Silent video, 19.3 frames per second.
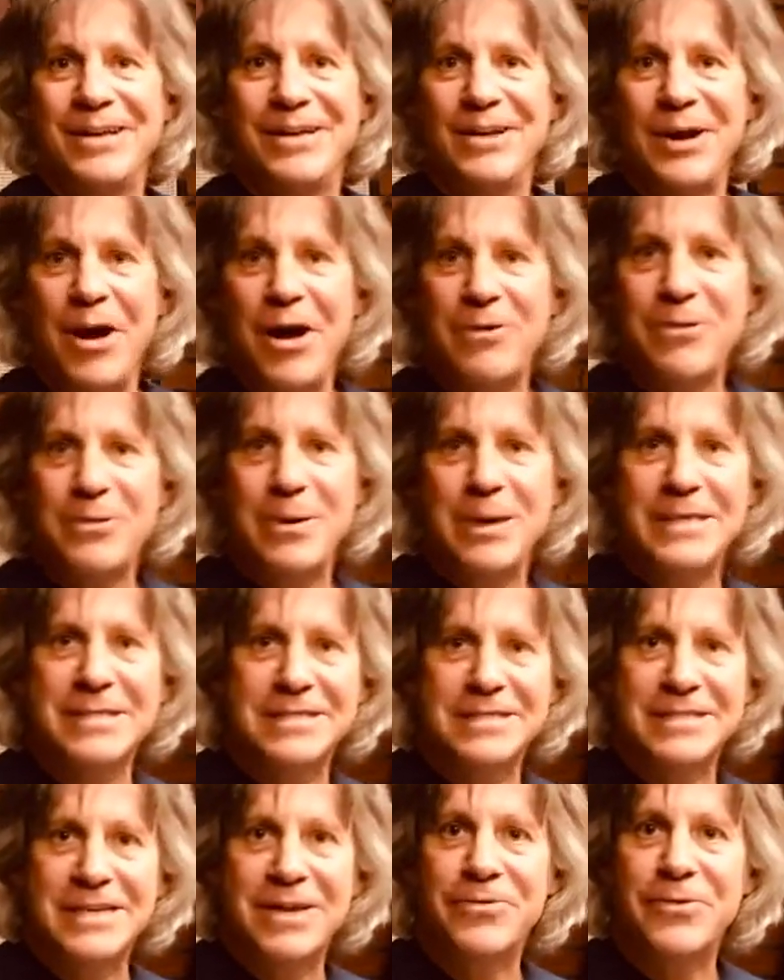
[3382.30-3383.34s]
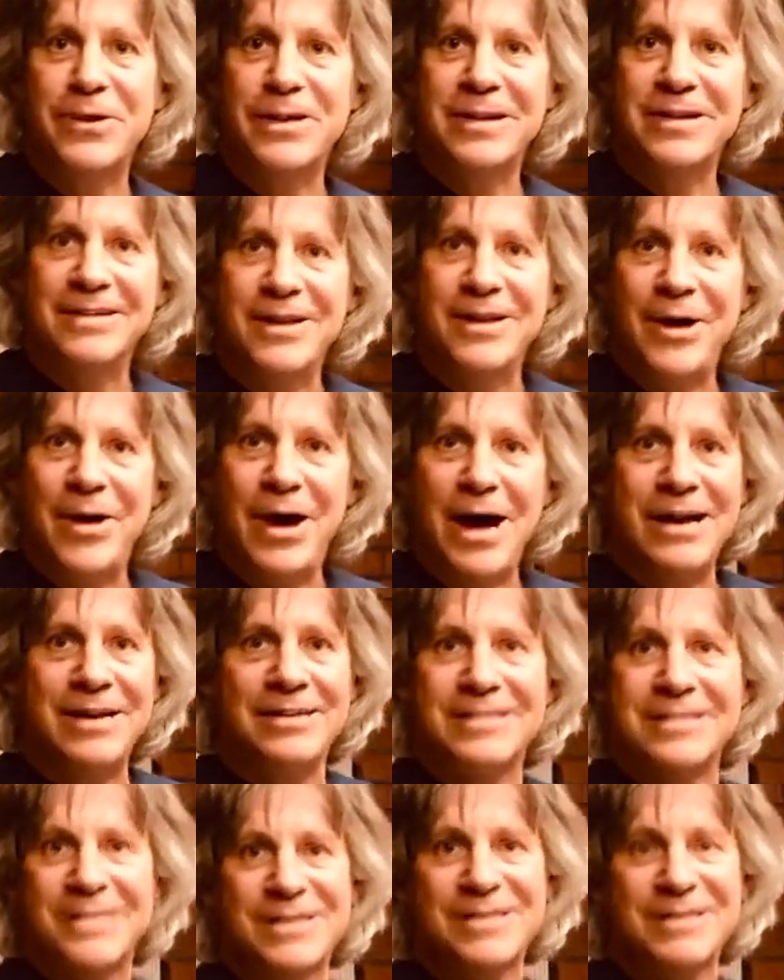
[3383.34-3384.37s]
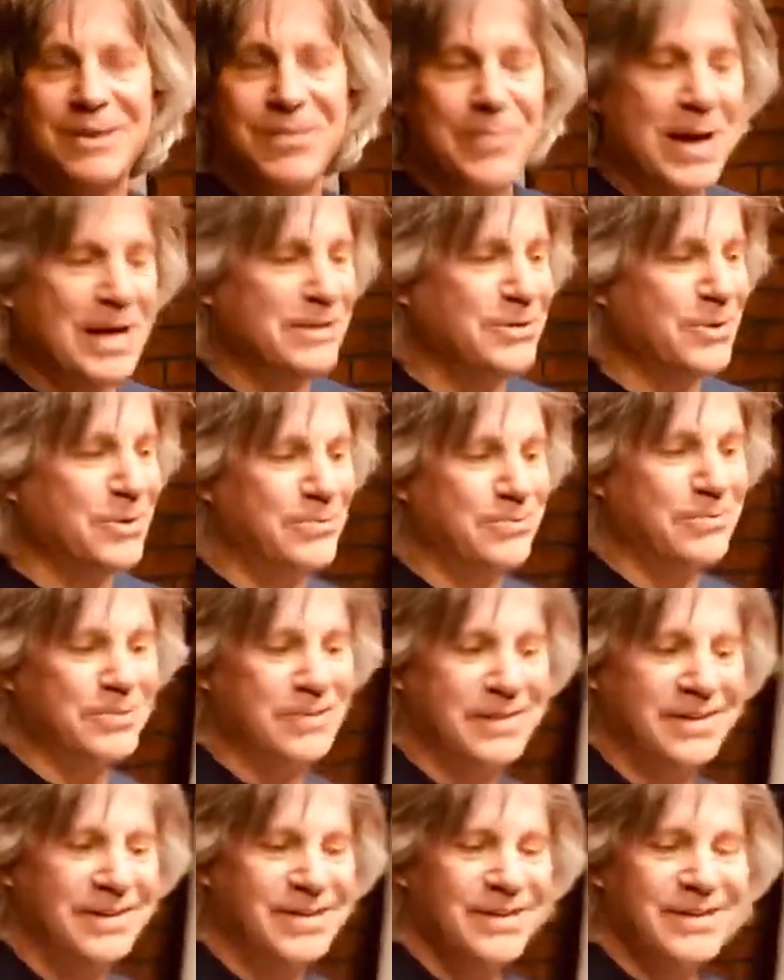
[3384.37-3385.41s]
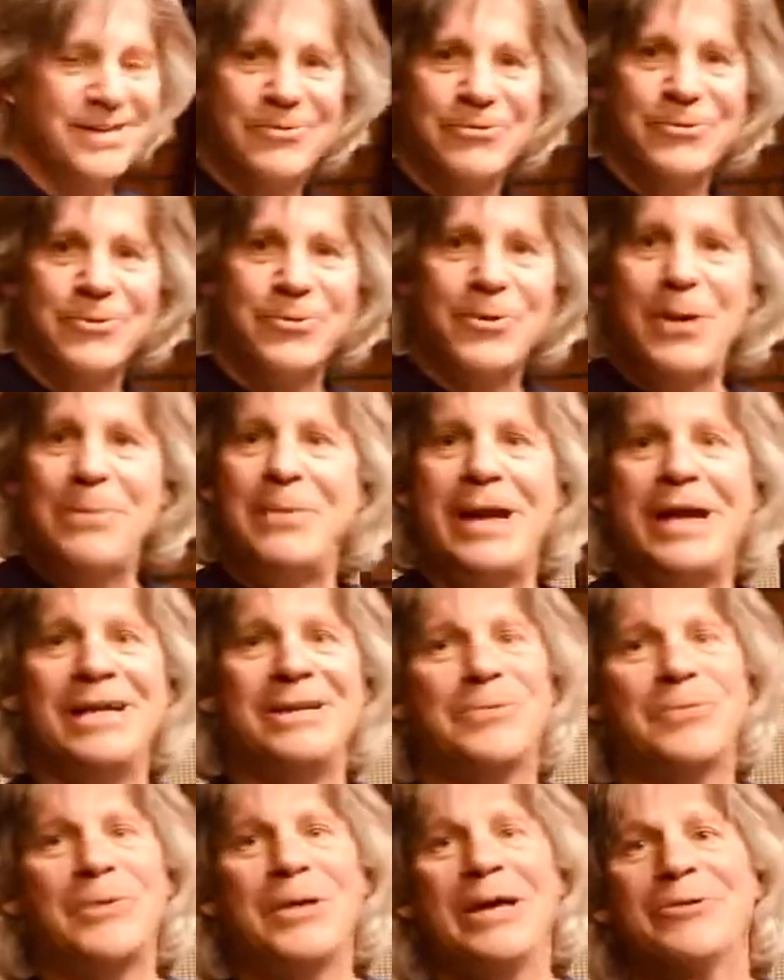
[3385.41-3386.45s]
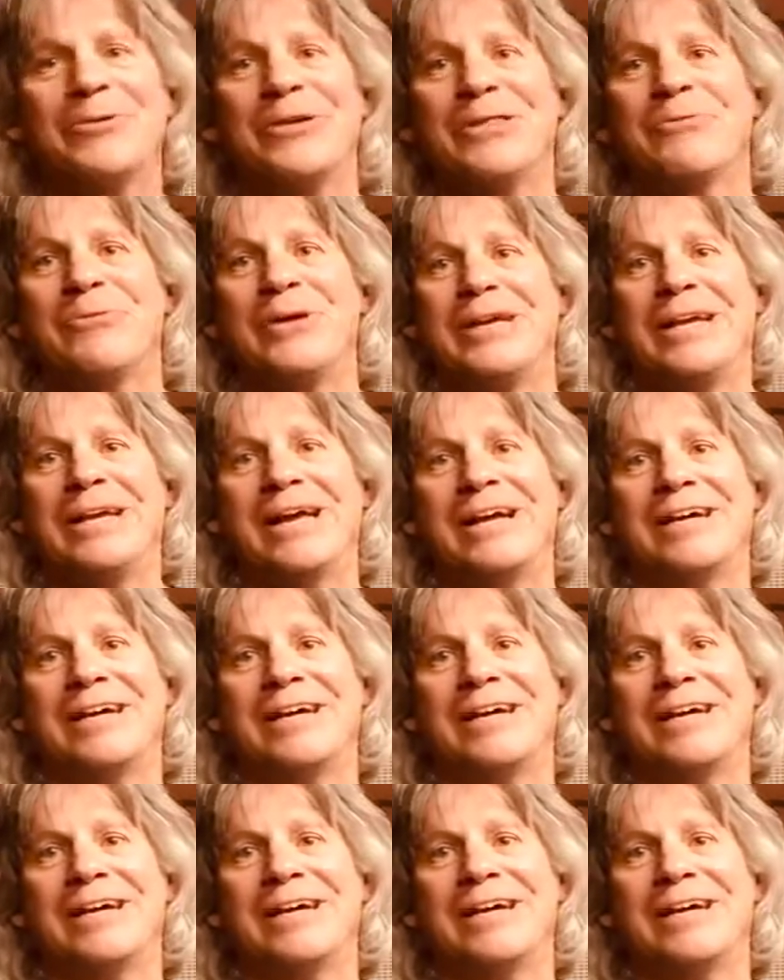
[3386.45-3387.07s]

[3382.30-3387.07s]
You know, everybody's different. Yeah. You know, it depends on what band you're playing with, what night.